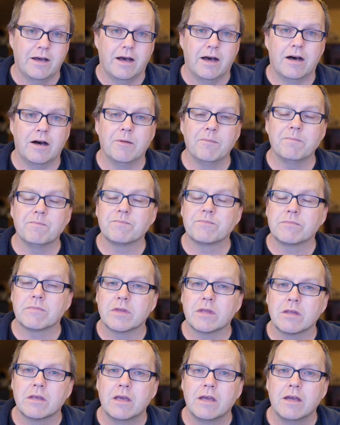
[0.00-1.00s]

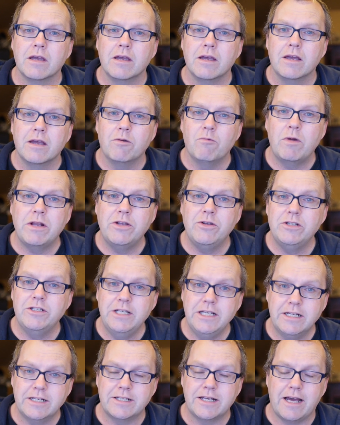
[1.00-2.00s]
When you
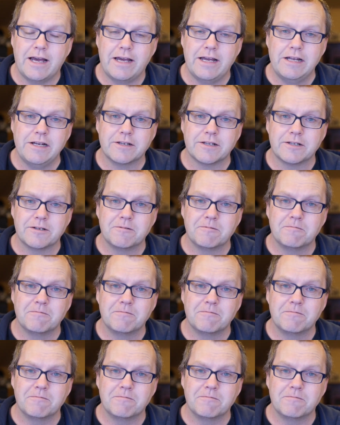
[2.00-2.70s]
dictate,